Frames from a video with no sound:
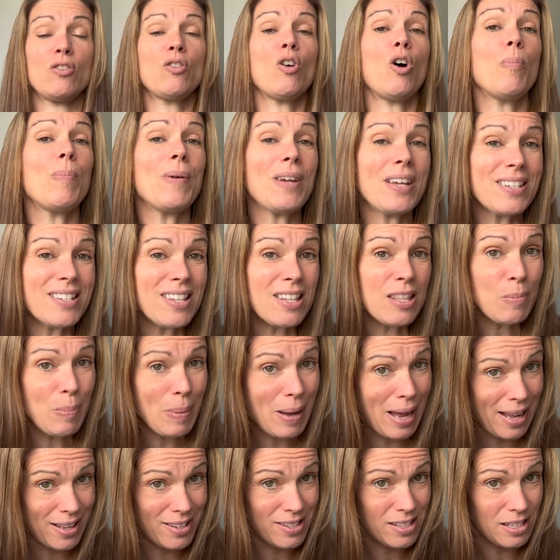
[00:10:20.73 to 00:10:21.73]
Not because of the
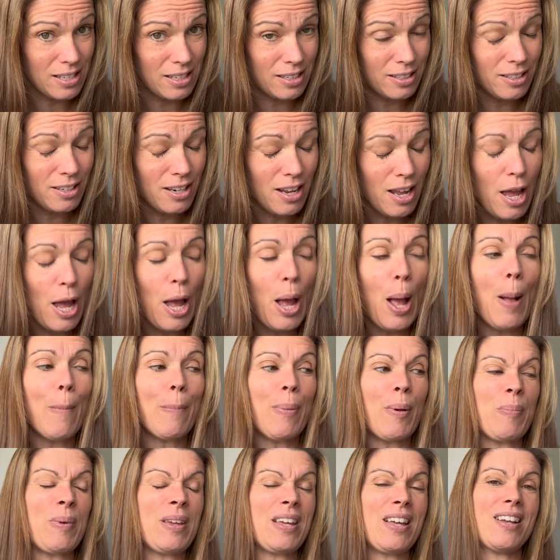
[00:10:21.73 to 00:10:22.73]
pattern,
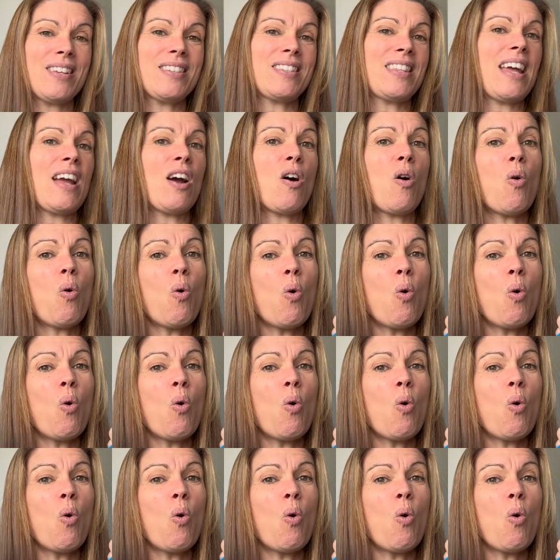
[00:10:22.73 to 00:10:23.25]
but because they are